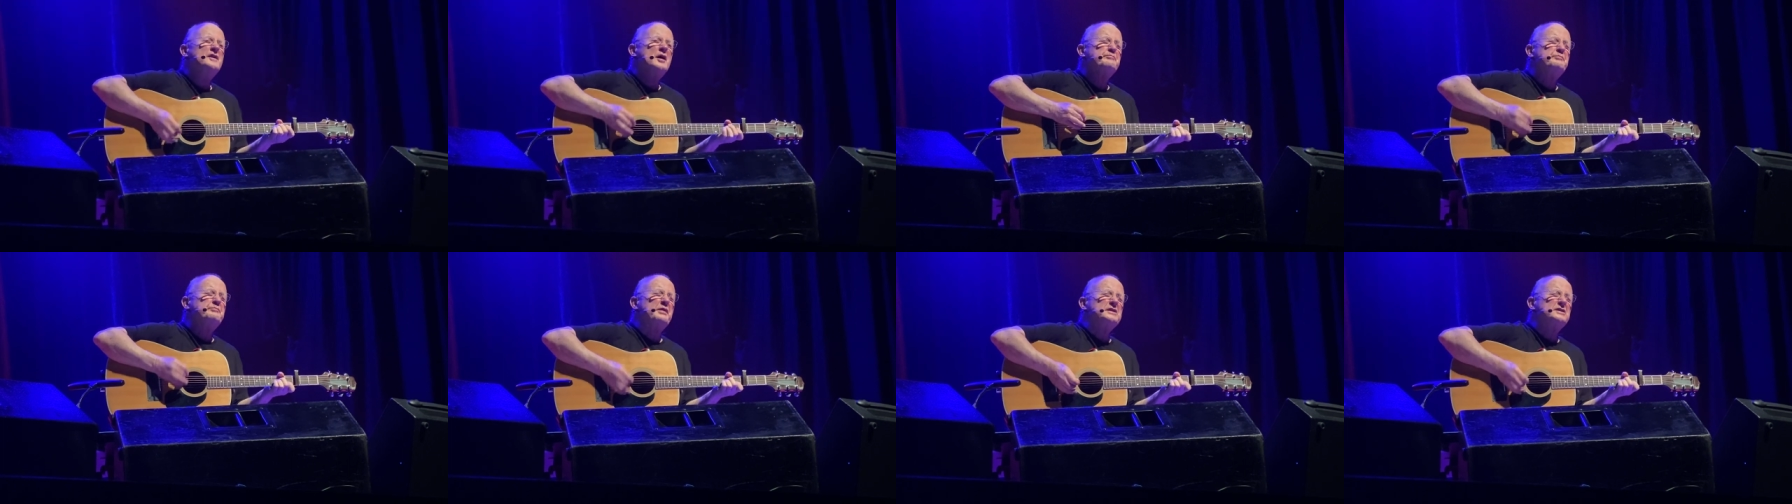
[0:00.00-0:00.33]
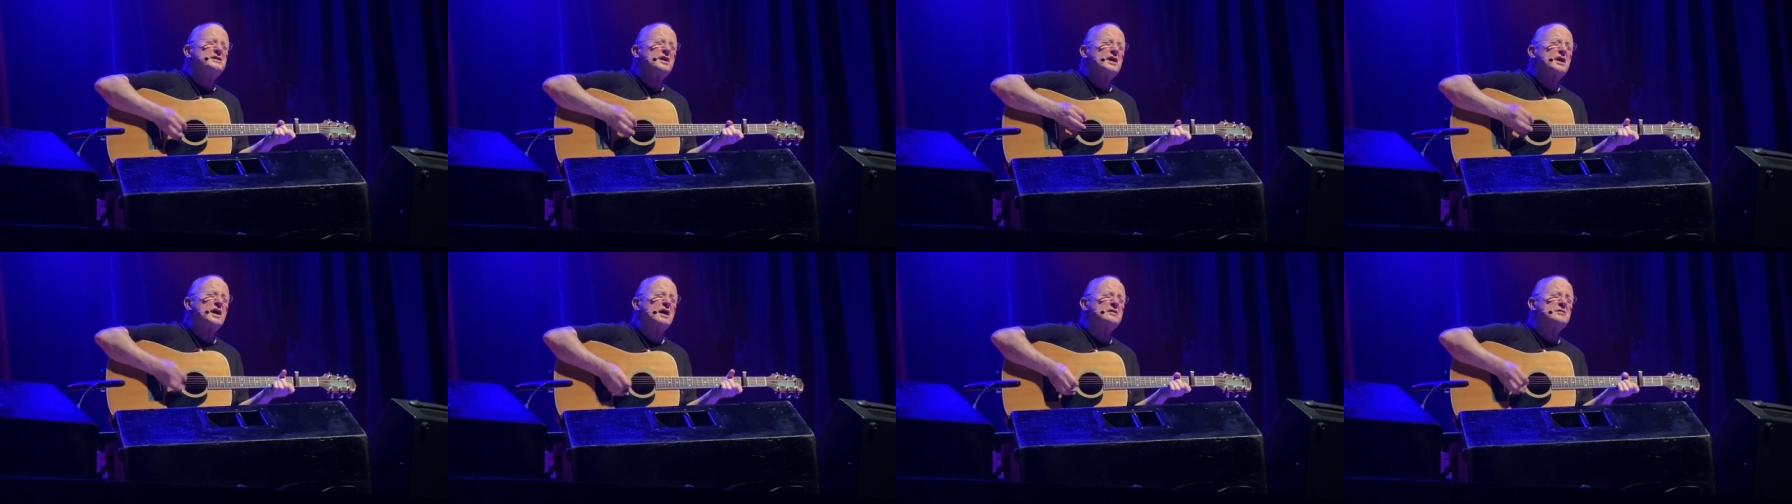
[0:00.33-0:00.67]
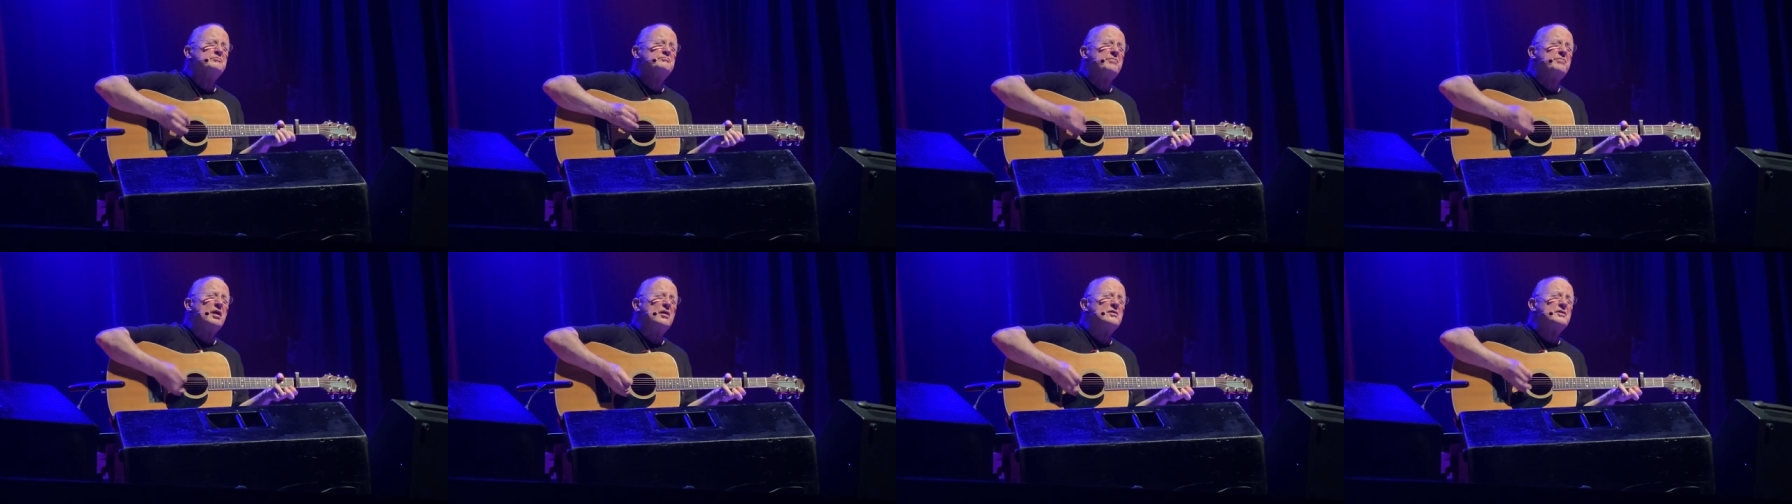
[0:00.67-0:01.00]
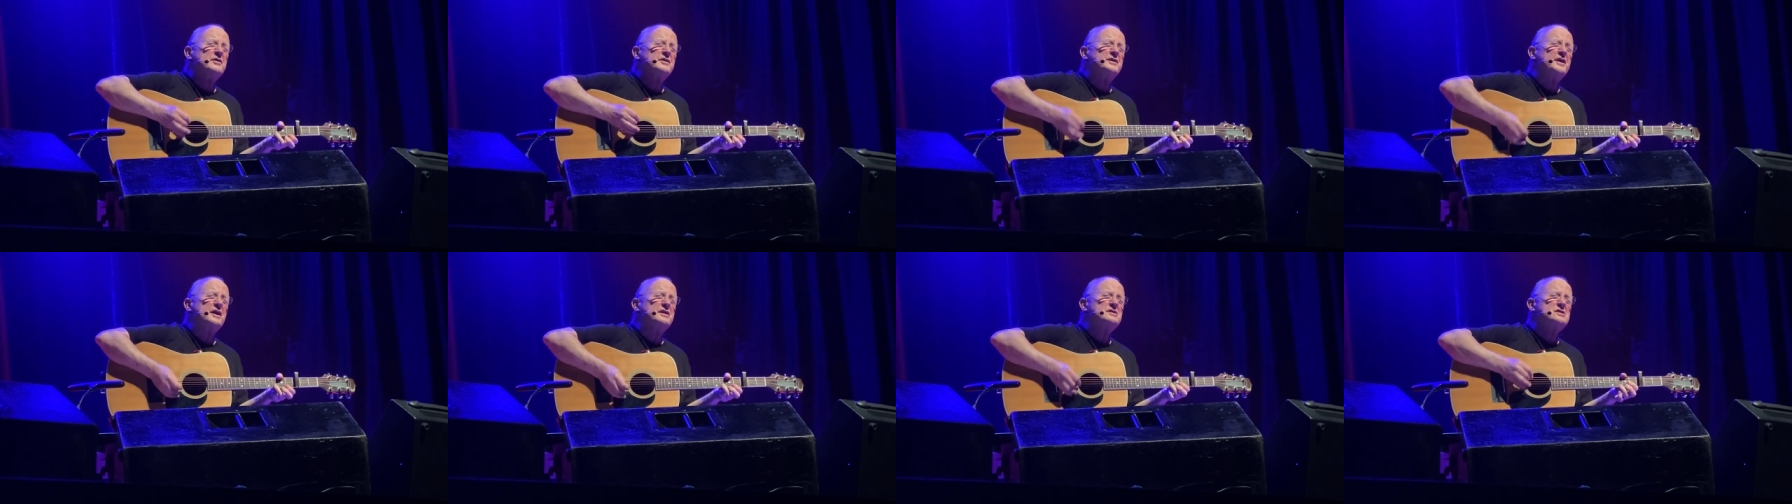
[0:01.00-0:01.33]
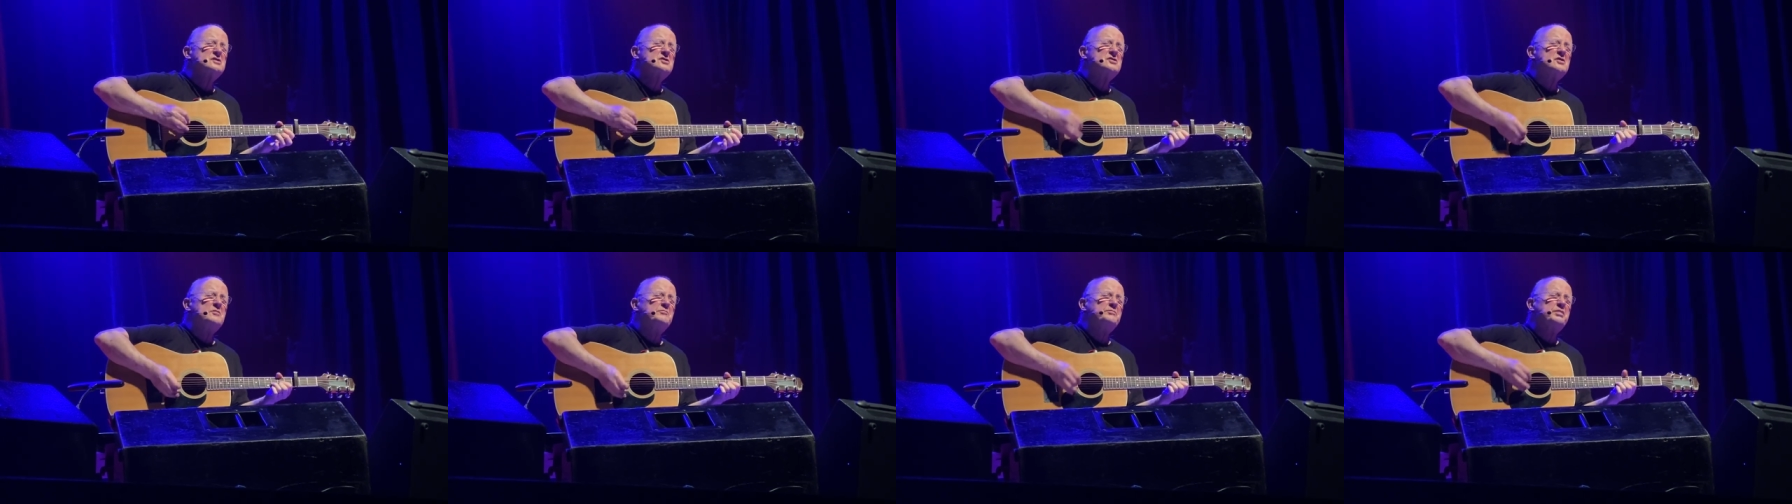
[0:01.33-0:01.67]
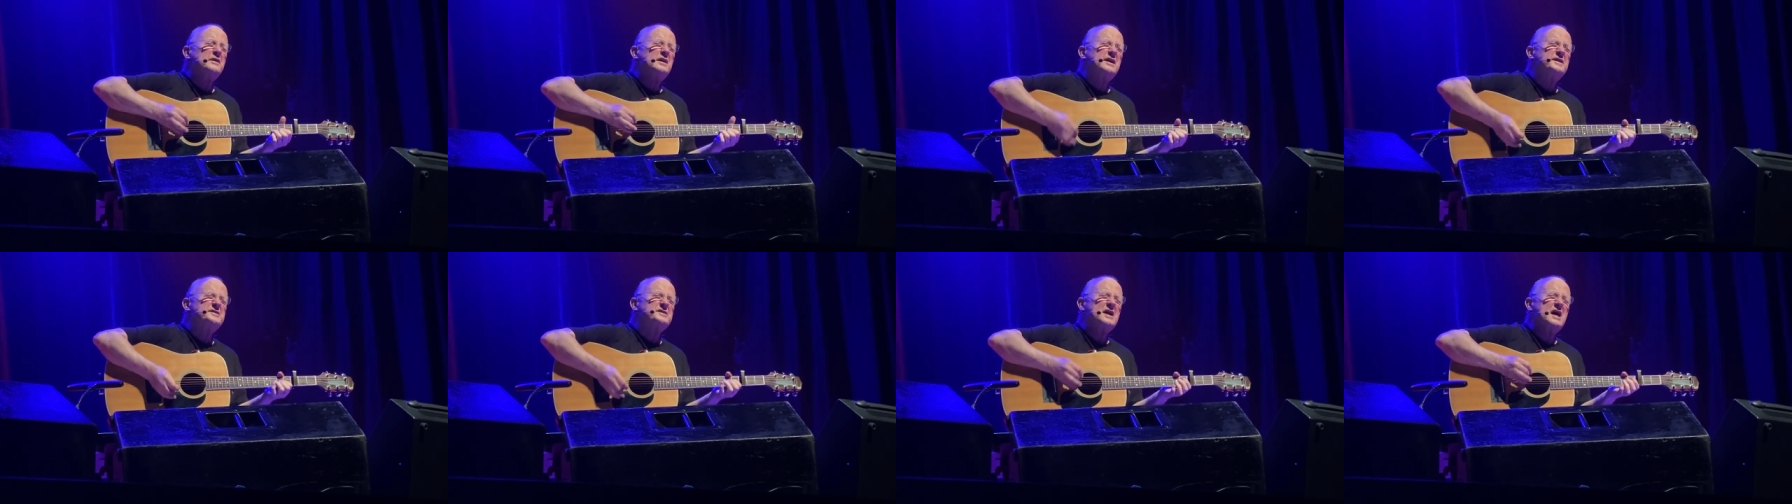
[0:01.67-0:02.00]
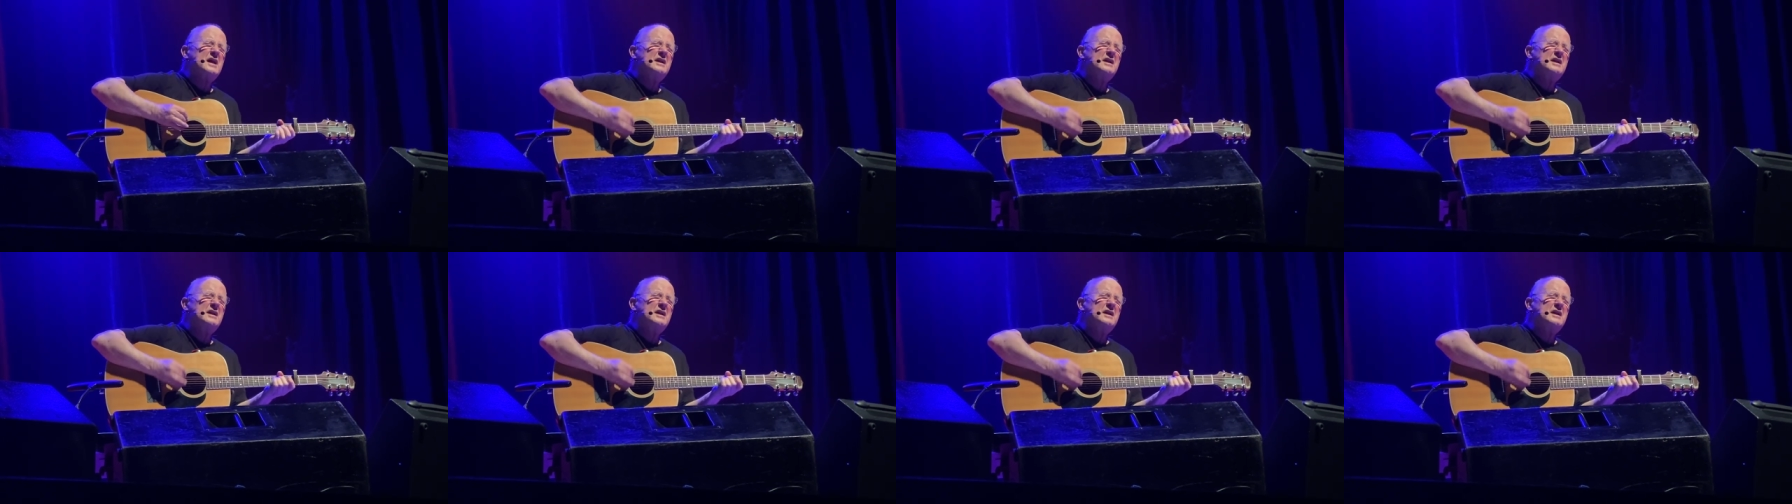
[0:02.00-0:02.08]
You better get born in someplace